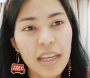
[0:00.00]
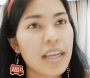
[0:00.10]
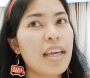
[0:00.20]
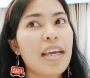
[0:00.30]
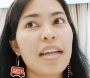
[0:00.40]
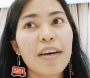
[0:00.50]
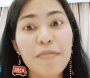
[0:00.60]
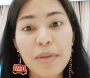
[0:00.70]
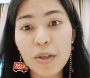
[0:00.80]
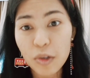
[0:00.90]
and I've
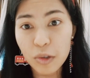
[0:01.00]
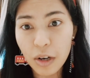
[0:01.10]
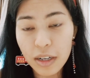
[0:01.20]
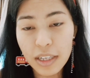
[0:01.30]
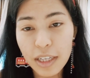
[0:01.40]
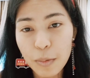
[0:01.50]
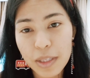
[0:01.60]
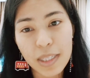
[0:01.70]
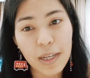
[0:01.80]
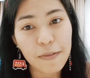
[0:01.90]
been struggling with
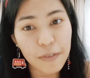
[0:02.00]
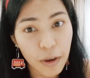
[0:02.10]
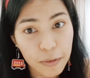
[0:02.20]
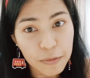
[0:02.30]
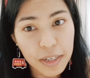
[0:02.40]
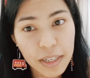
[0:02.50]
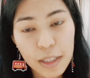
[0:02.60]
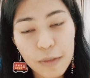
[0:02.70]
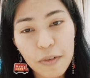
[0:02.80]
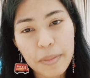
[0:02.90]
self-confidence
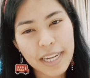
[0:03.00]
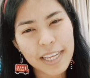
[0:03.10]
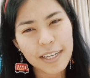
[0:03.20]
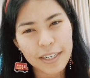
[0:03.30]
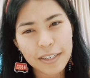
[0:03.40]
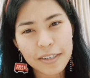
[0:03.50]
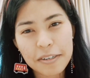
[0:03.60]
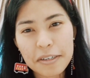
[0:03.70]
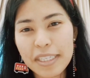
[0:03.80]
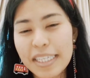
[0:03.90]
for many
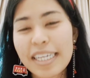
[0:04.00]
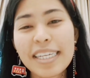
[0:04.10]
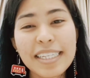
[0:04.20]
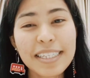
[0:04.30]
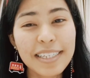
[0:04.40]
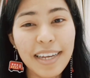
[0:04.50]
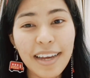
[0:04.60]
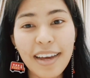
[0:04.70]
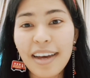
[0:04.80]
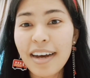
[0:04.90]
years, and
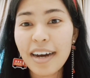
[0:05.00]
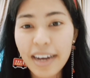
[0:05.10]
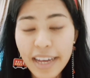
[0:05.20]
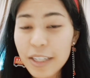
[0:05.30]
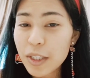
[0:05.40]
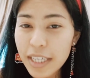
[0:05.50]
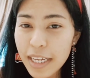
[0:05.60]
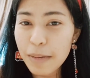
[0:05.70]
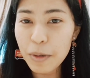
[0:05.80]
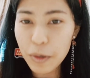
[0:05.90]
I actually
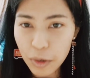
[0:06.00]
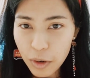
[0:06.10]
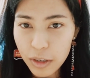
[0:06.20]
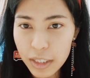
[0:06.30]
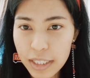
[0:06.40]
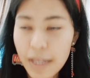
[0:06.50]
came across